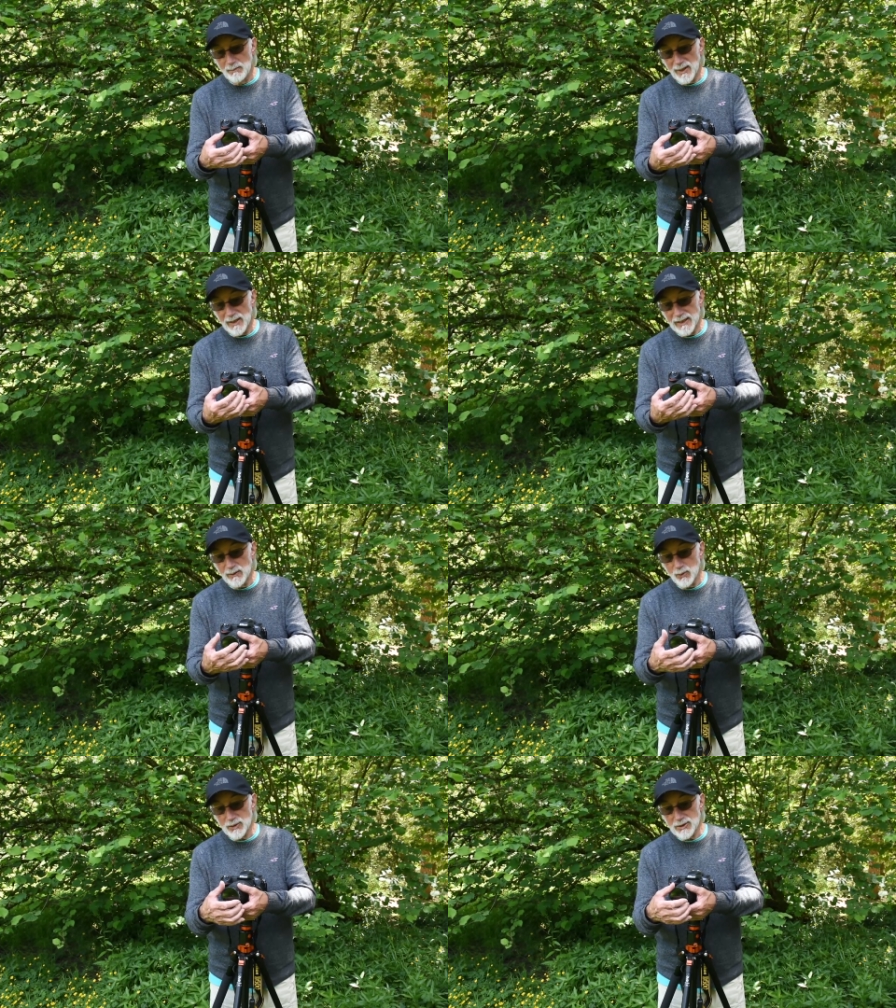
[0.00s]
but in
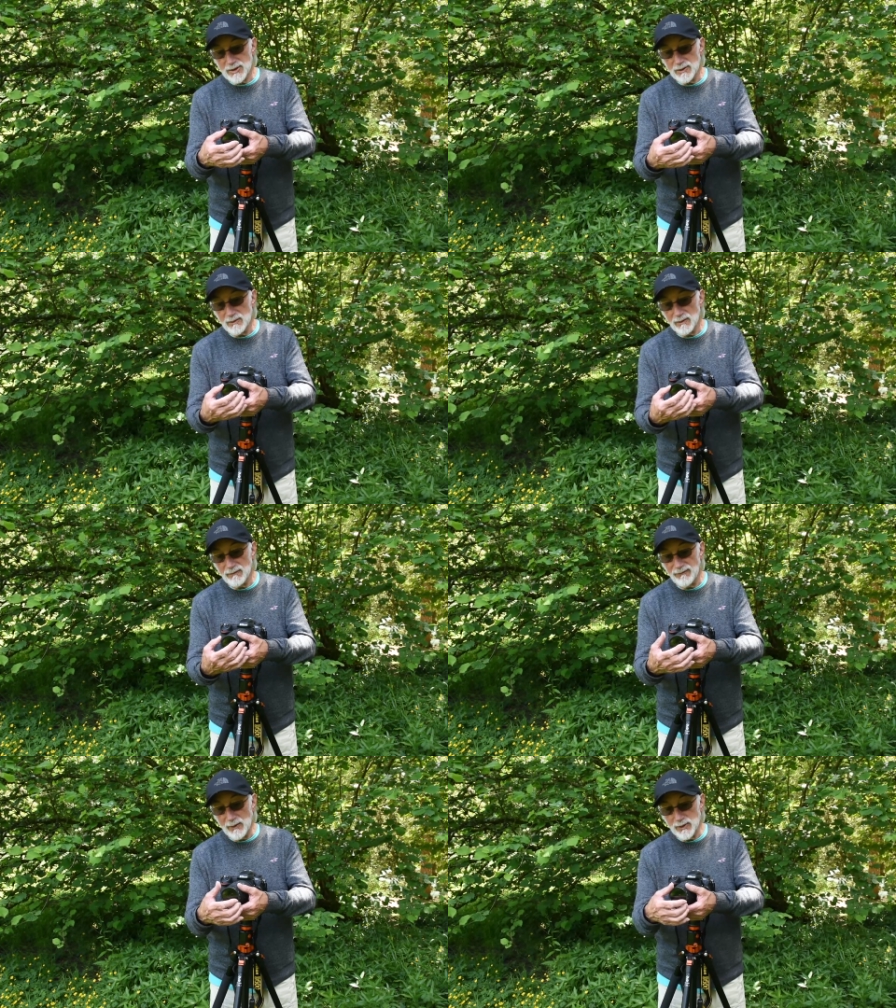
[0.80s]
order to
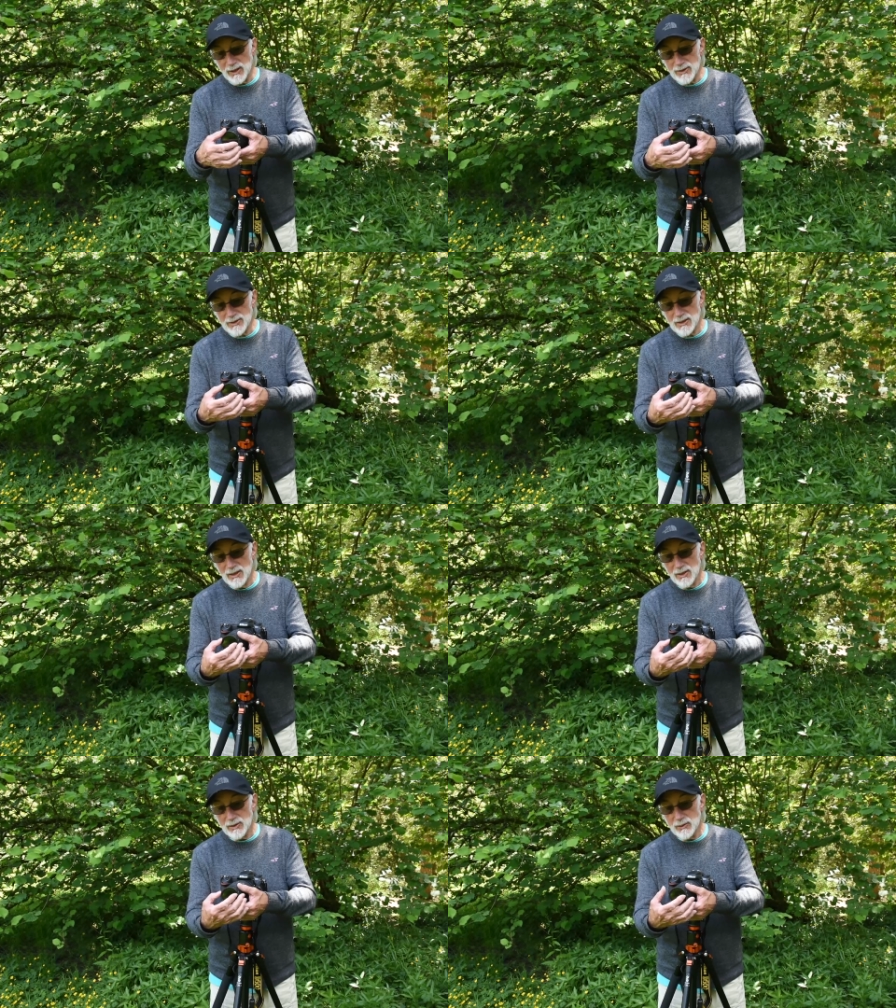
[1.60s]
focus
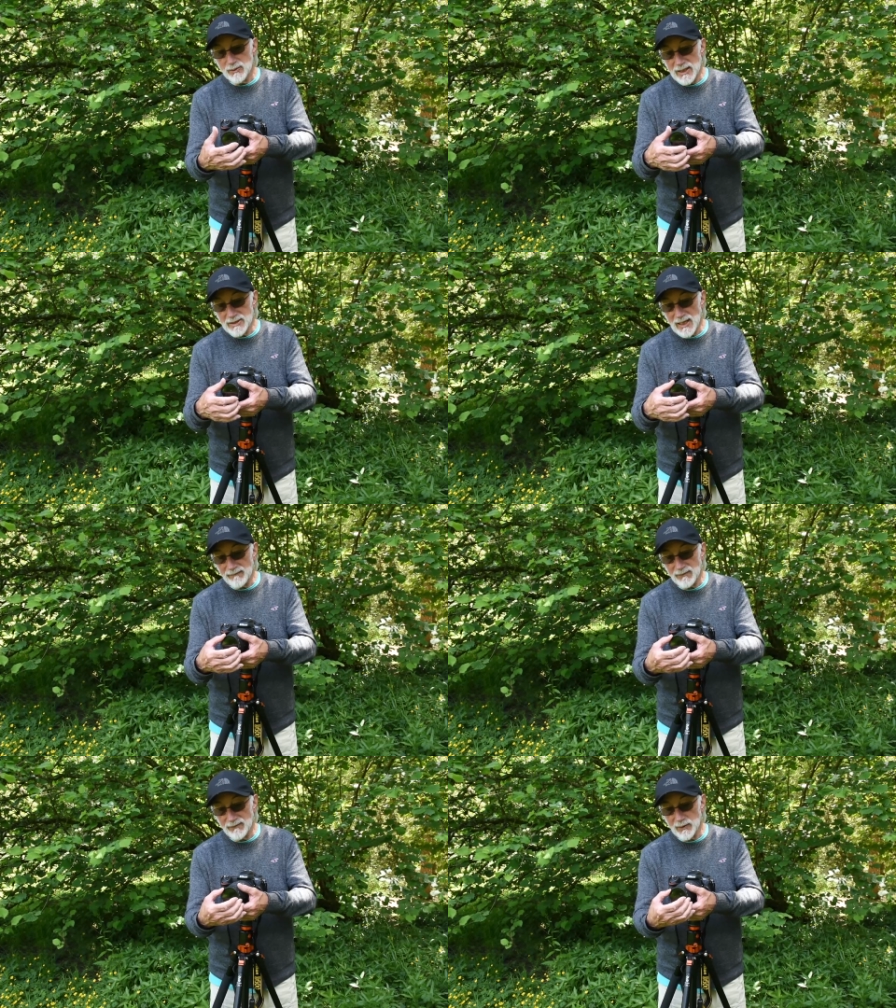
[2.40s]
you need to
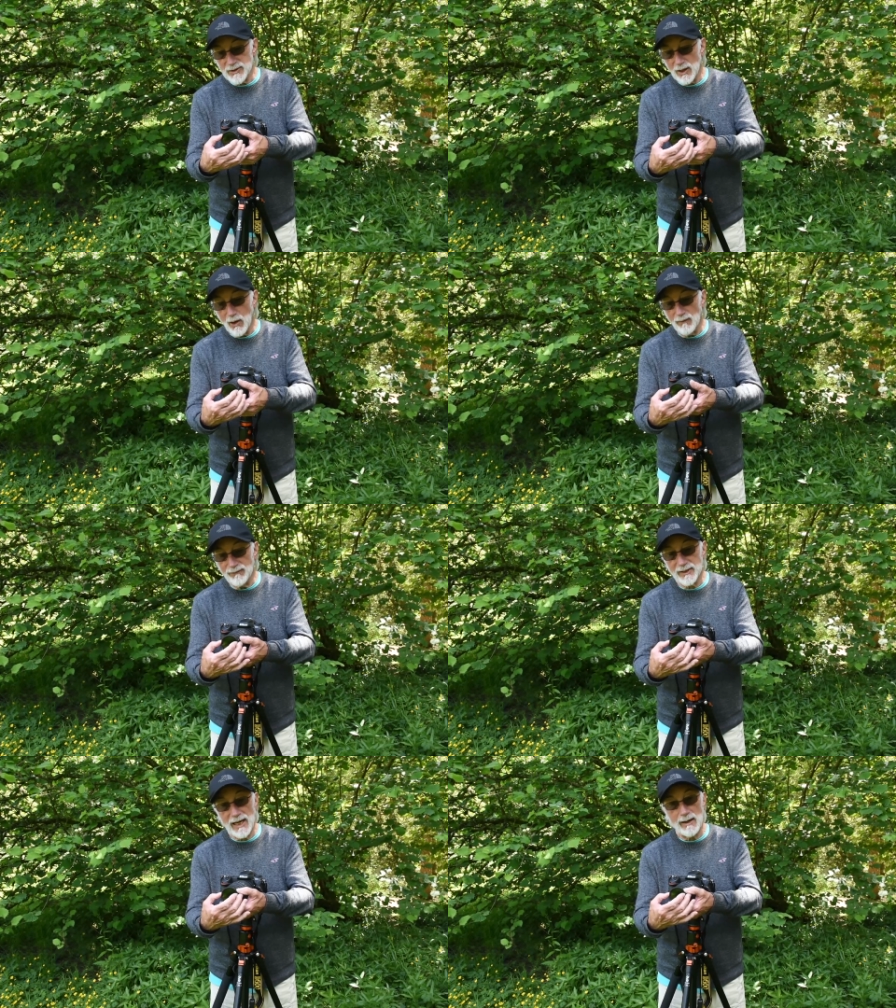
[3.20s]
have the filter off
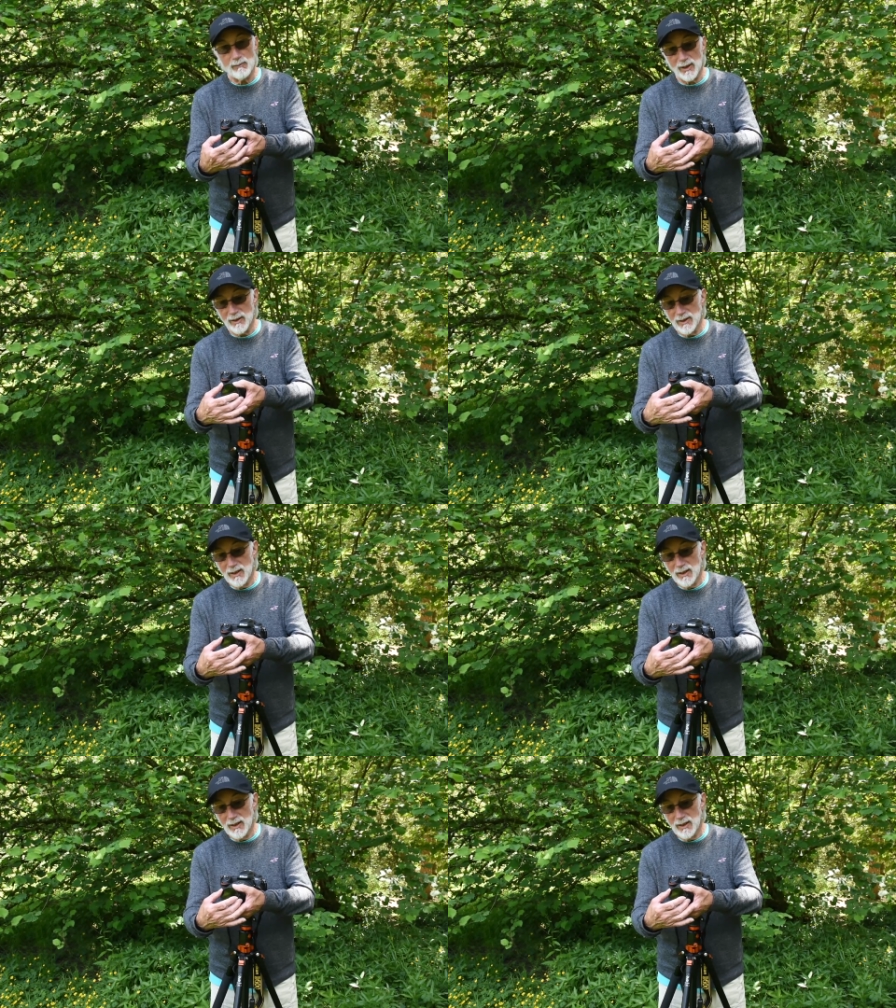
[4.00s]
the camera,